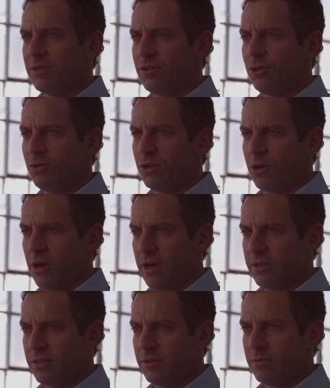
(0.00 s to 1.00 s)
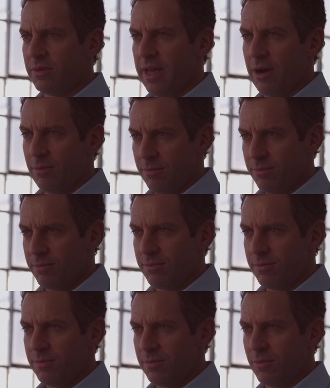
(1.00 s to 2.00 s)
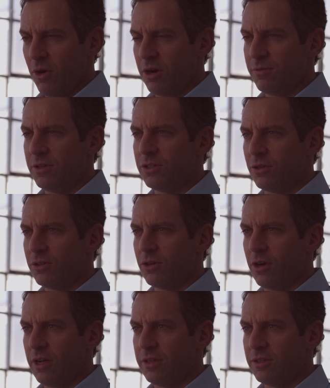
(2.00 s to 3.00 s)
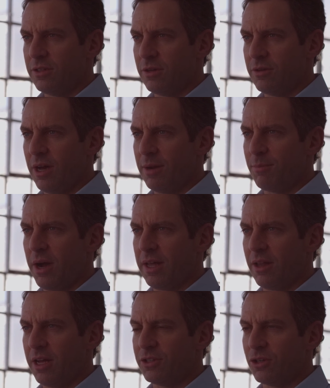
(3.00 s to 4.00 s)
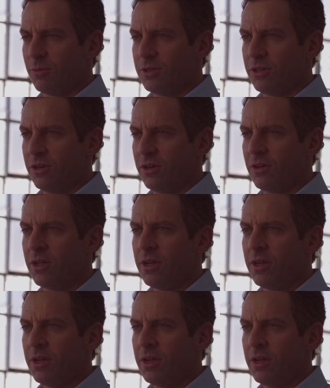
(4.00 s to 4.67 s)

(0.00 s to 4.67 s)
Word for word: new neurons, now artificial neurons, you know, not biological material,